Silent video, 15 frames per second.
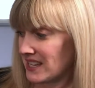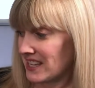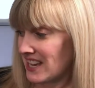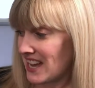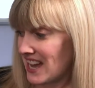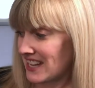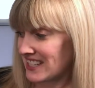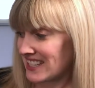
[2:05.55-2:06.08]

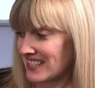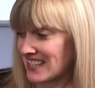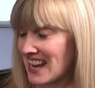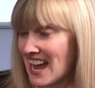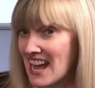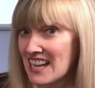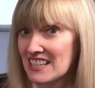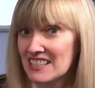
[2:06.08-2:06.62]
Can
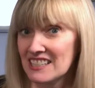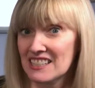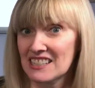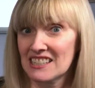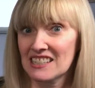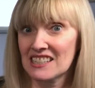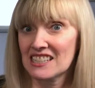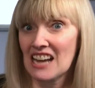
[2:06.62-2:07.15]
Nanette
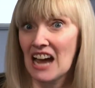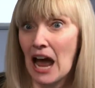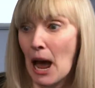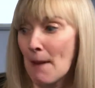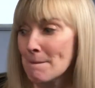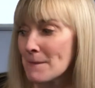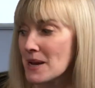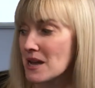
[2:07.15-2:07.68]

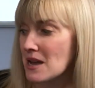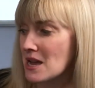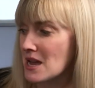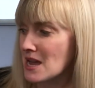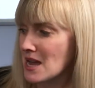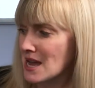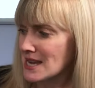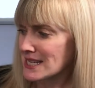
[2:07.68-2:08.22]
stop
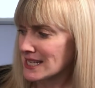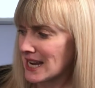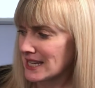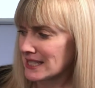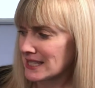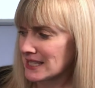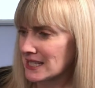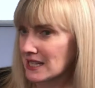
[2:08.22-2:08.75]

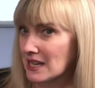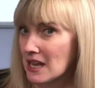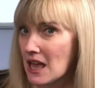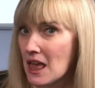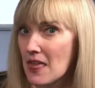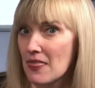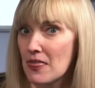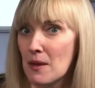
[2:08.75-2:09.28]
tasting
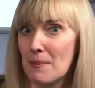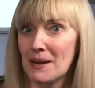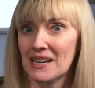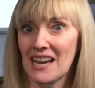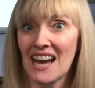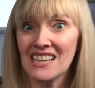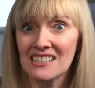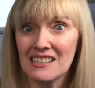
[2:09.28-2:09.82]
the
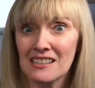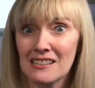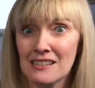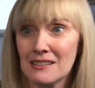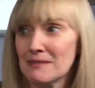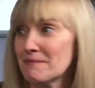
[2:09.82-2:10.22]
baguette?